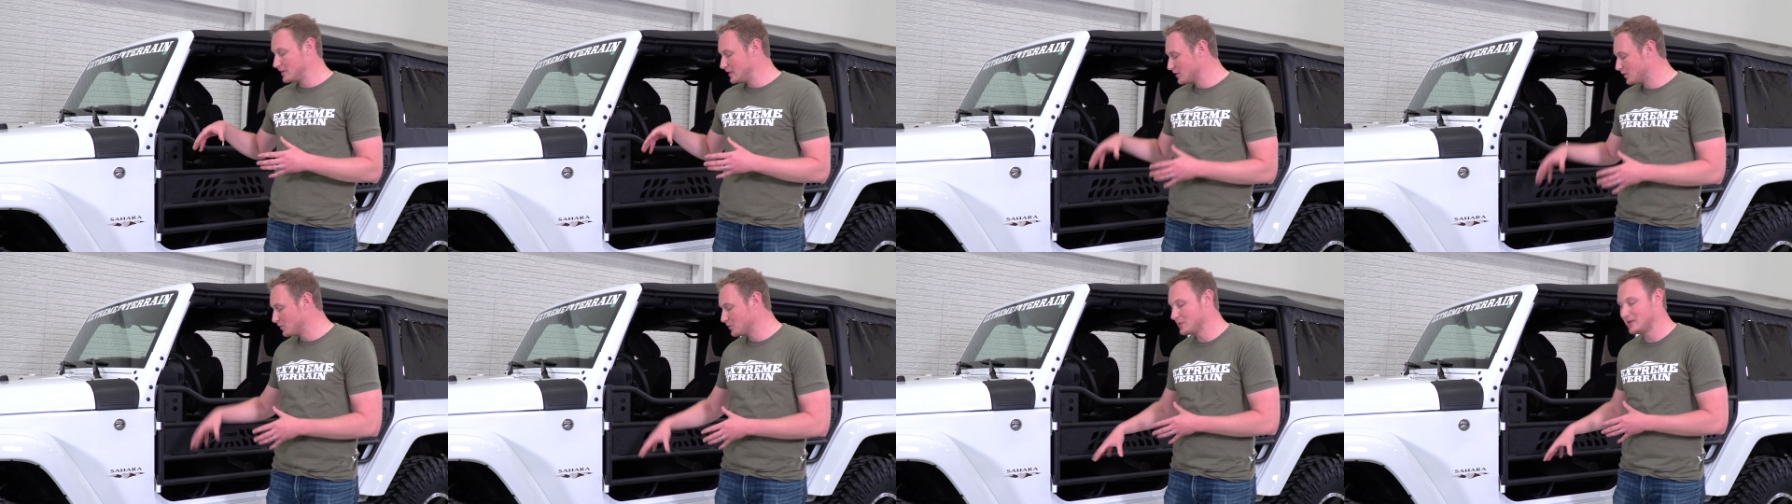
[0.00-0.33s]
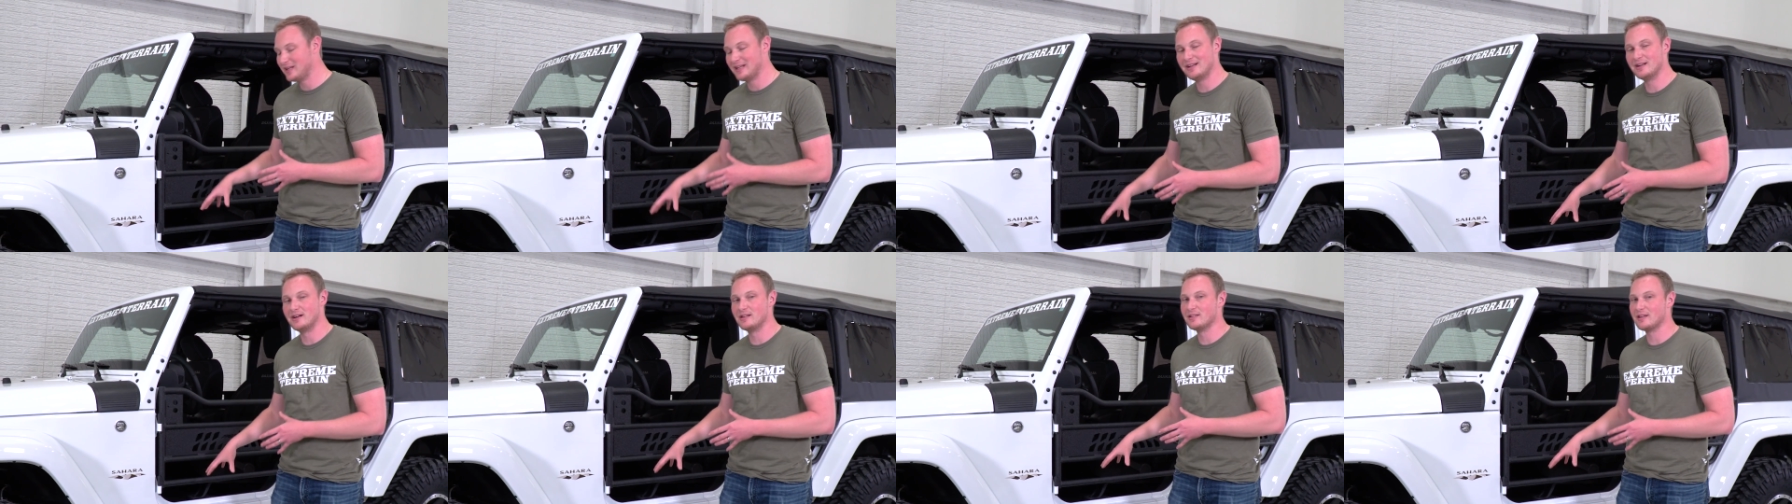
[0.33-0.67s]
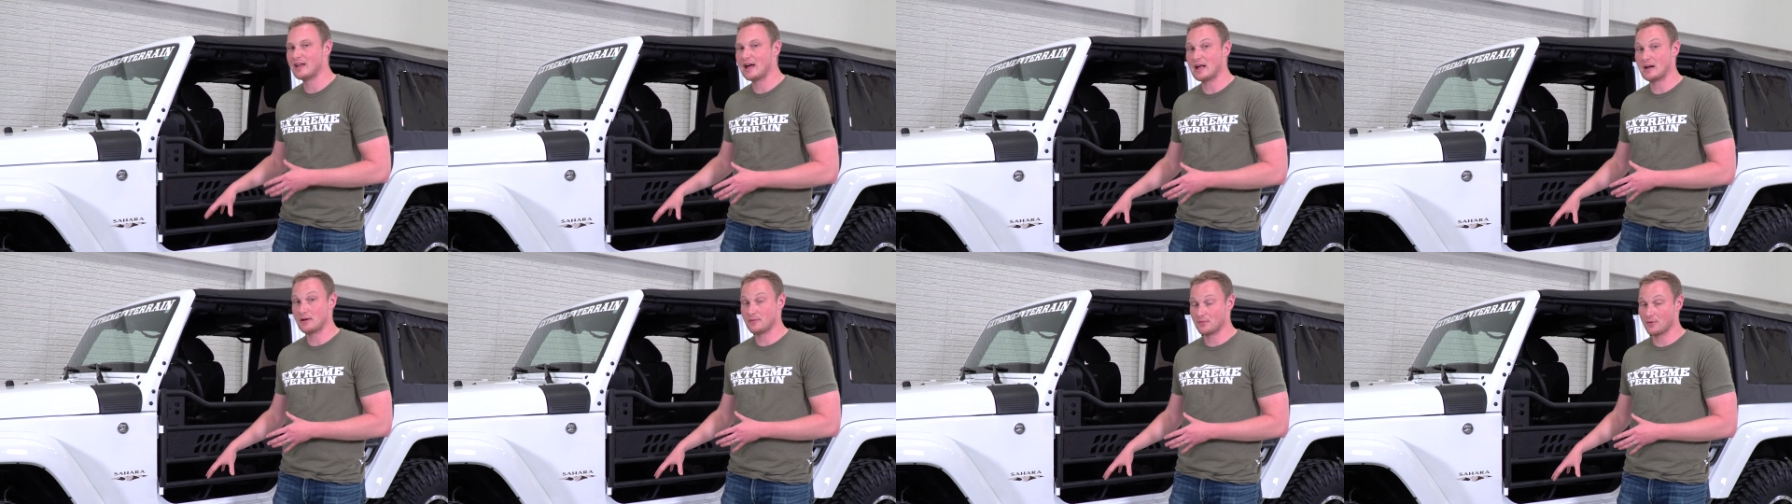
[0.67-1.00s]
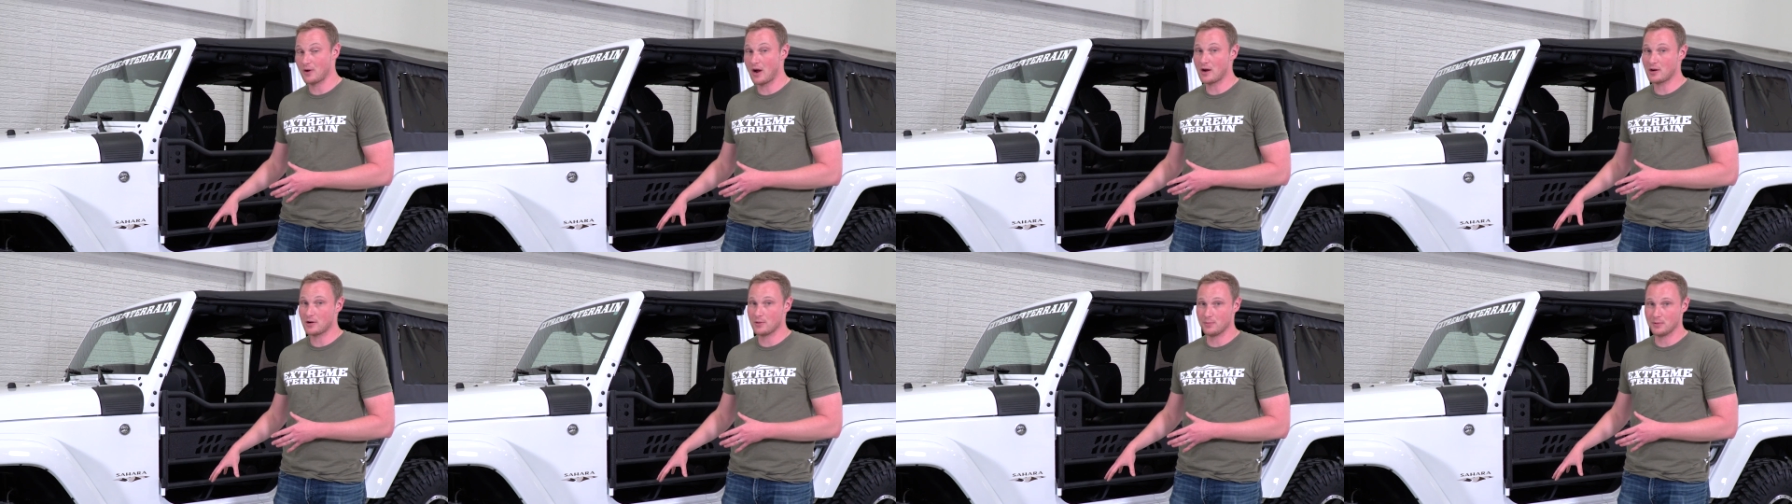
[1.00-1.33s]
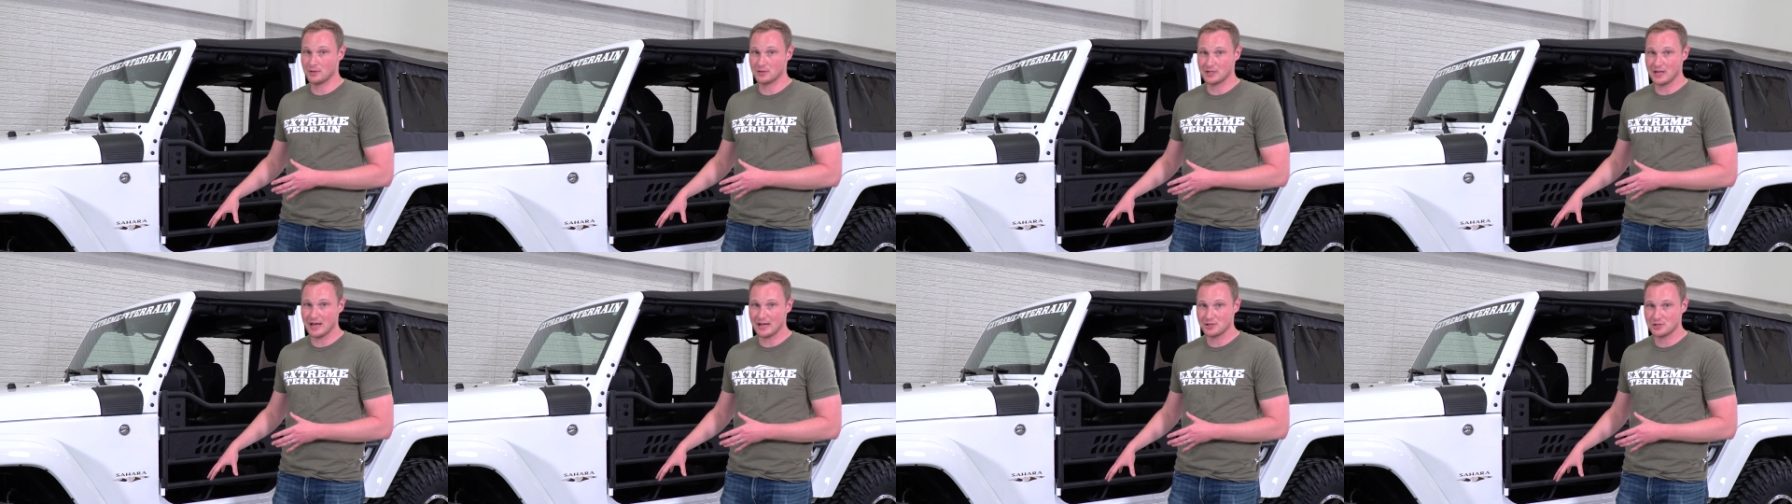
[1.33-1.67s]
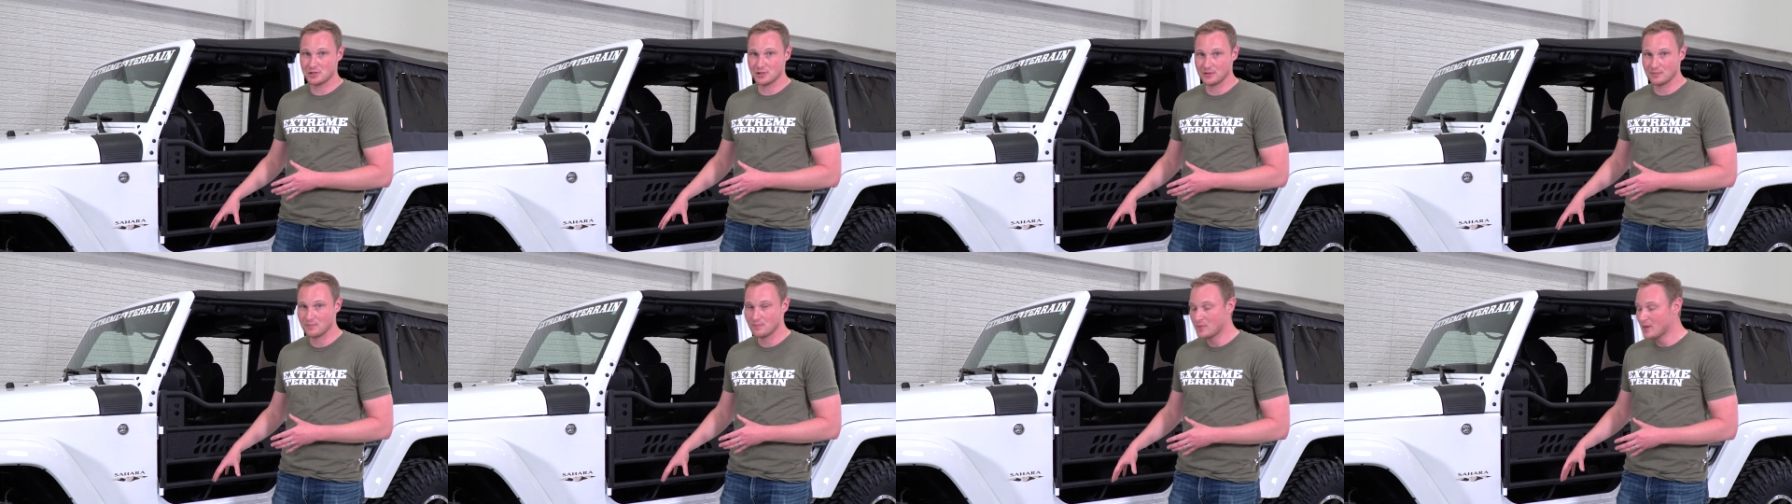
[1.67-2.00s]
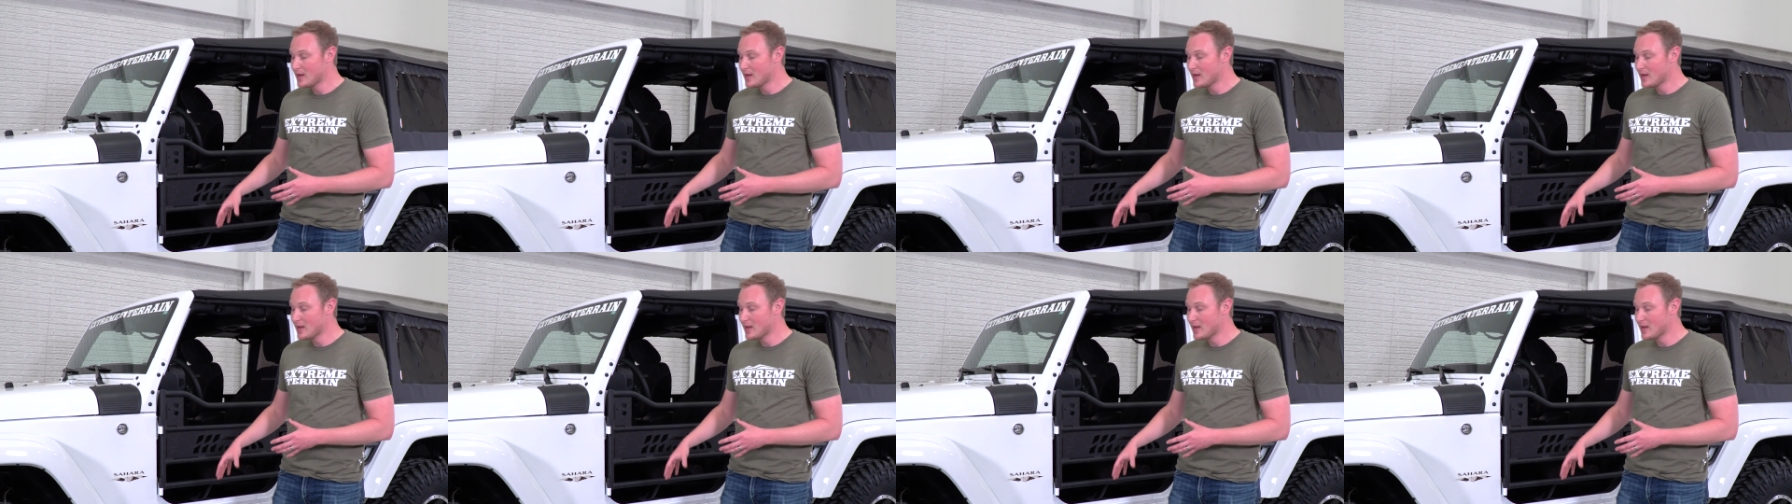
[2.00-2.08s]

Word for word: don't need a lot of rocker protection.